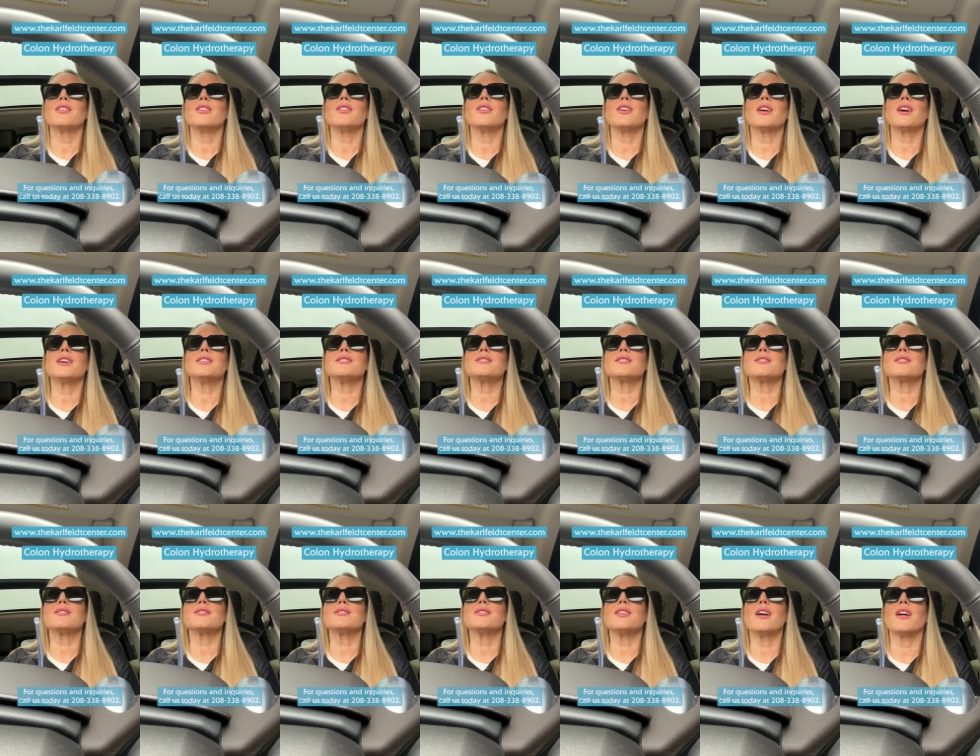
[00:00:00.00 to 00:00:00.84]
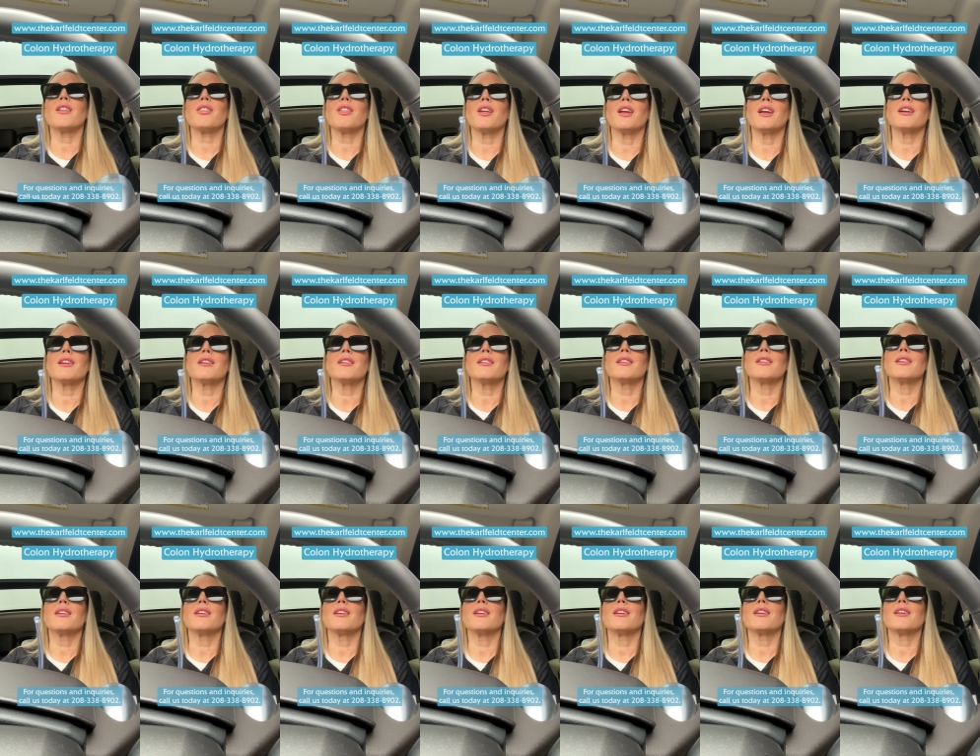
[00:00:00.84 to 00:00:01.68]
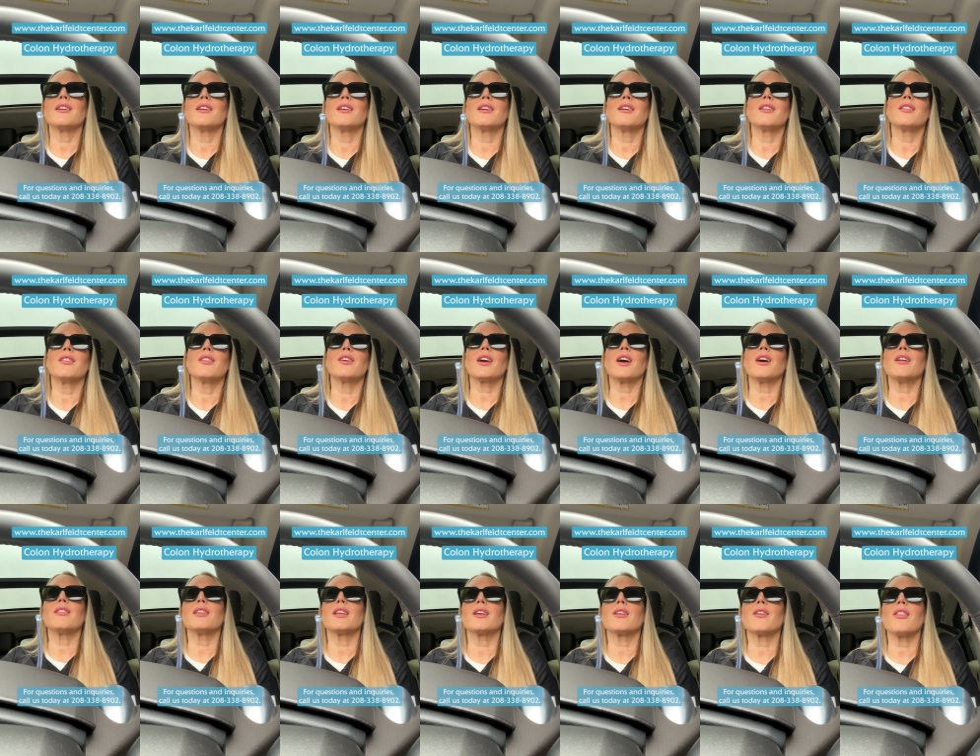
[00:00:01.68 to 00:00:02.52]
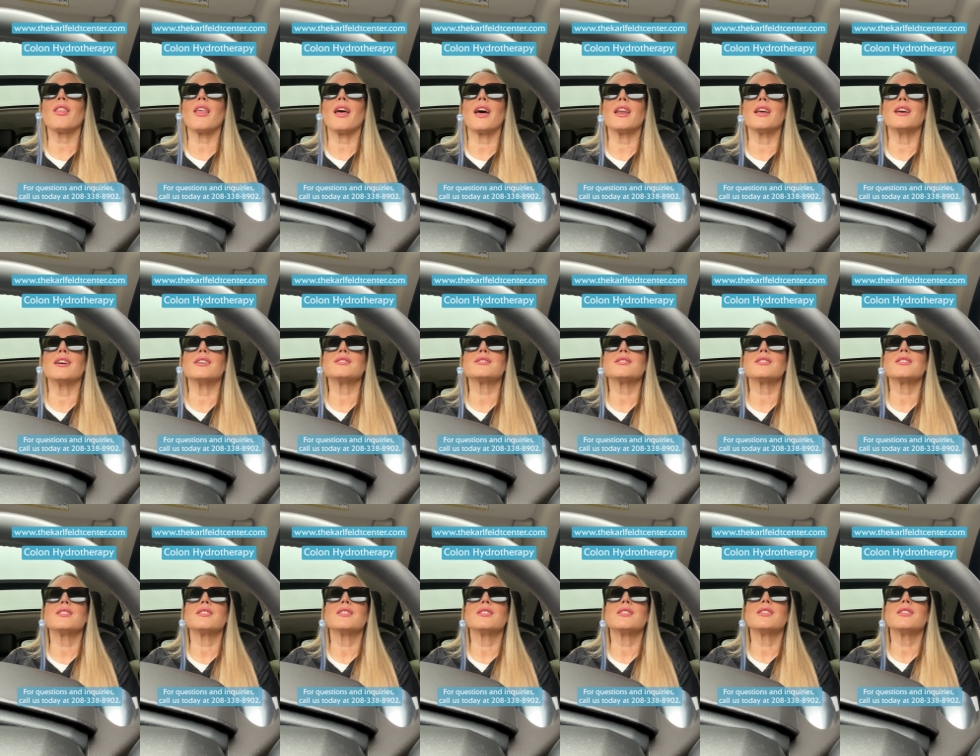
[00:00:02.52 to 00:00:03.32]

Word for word: You guys, this is nothing. Look how little that is.